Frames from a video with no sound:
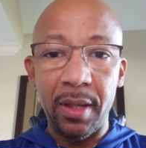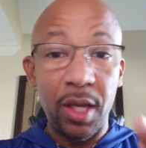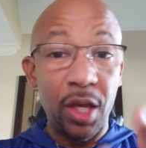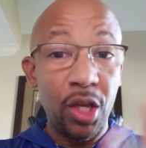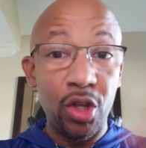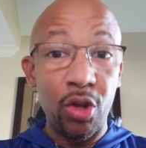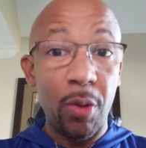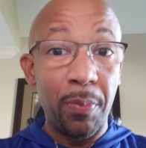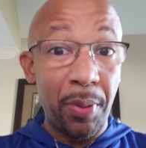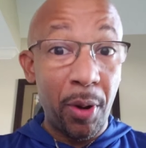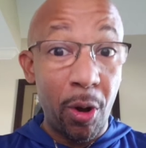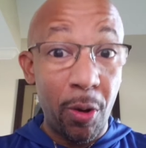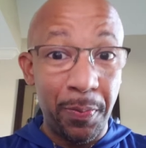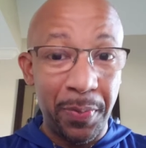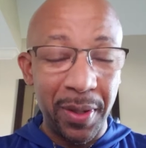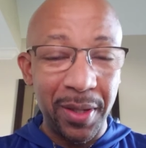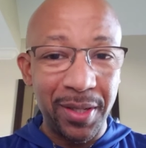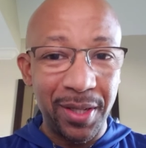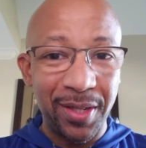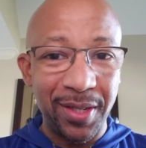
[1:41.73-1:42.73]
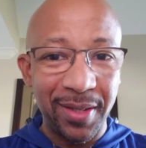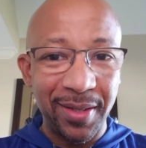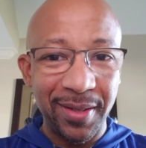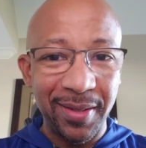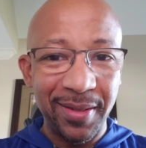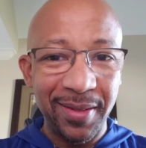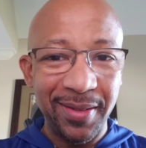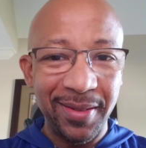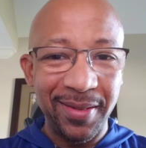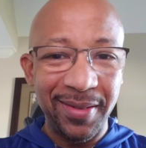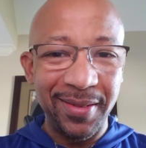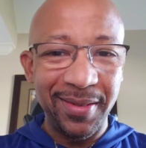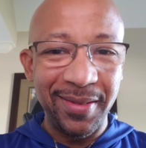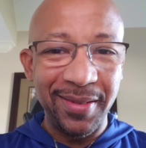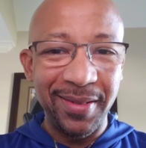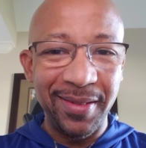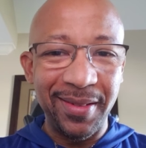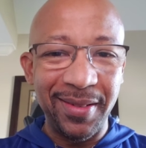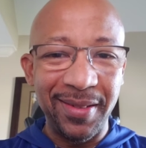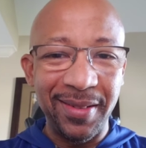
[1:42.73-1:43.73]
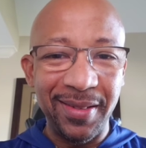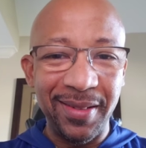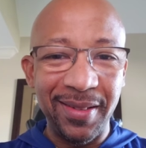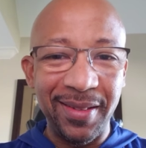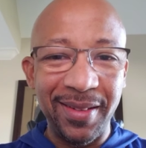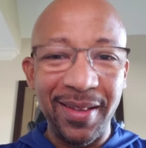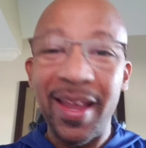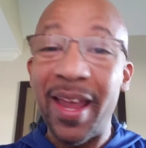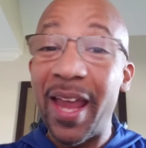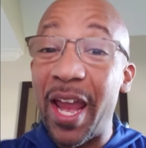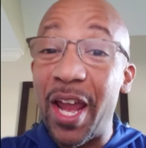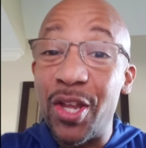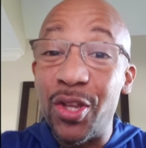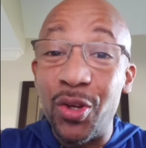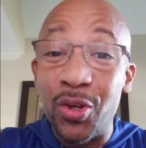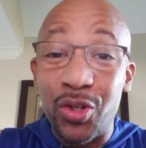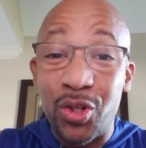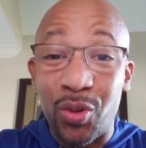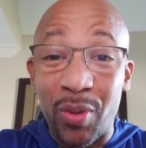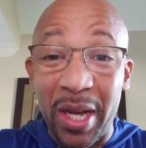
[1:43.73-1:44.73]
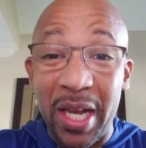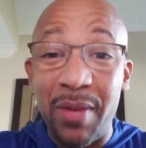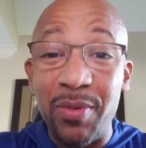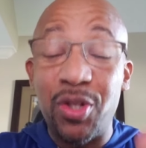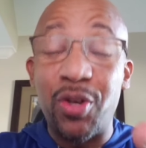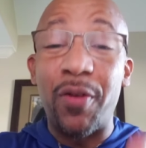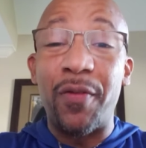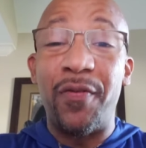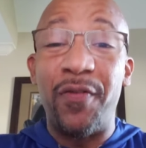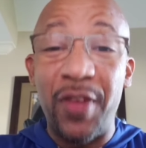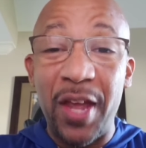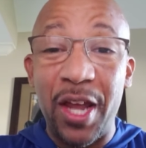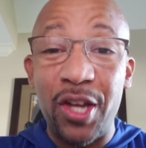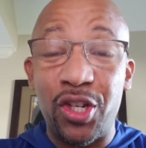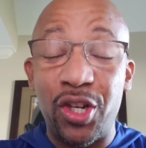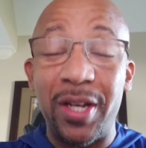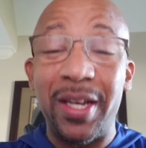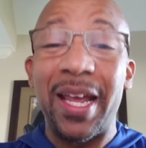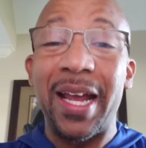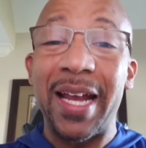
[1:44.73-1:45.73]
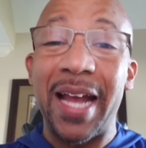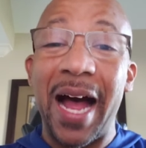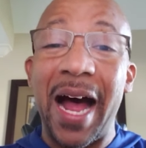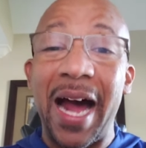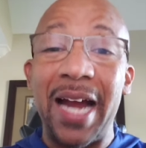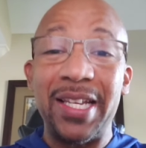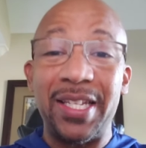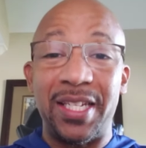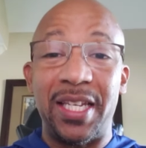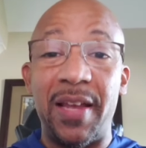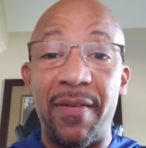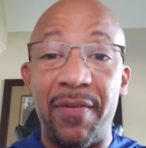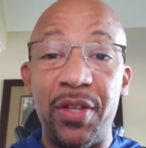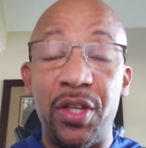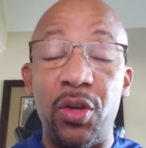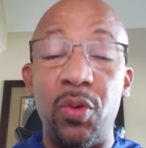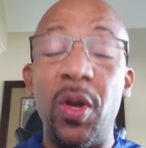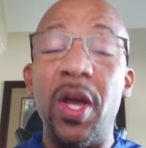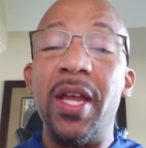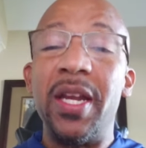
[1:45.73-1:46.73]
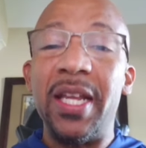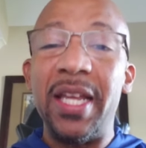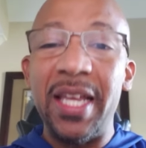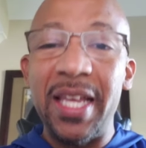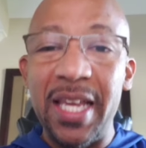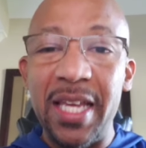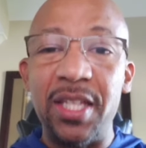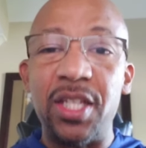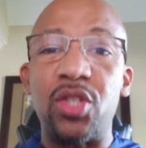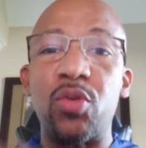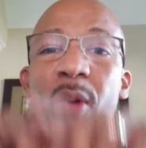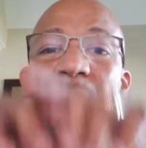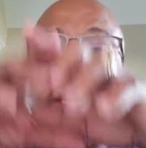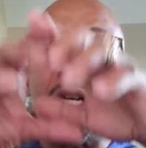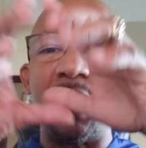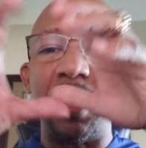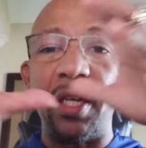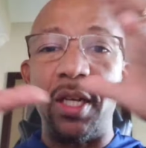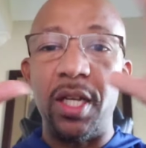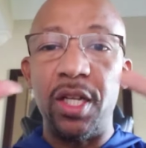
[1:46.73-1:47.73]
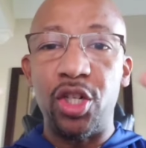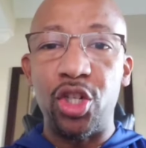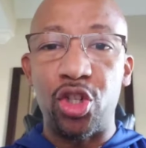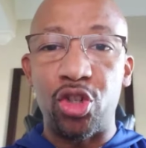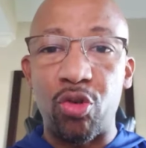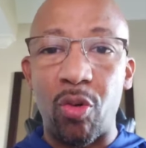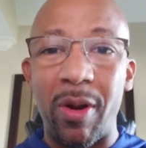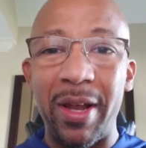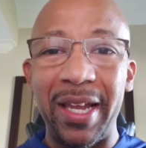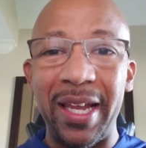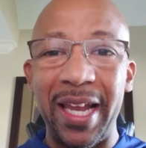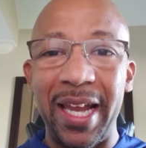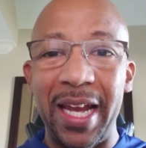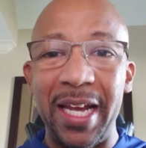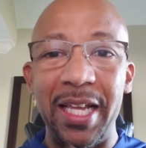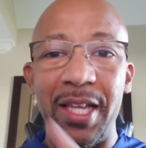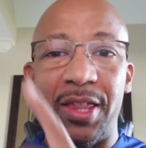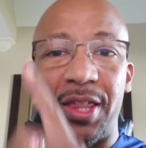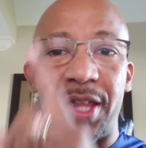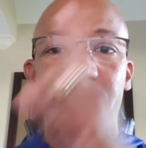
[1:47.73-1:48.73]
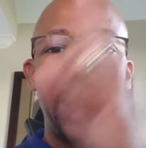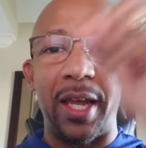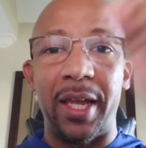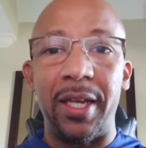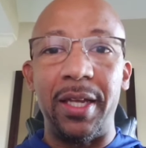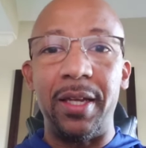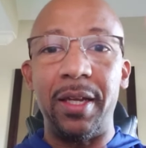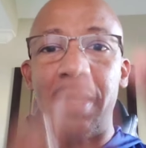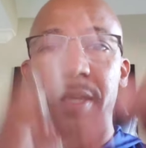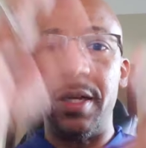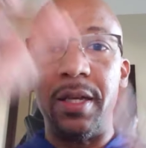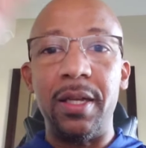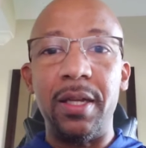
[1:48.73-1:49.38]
and your purpose and your dreams, your vision that God has given you, the easiest way to destroy anything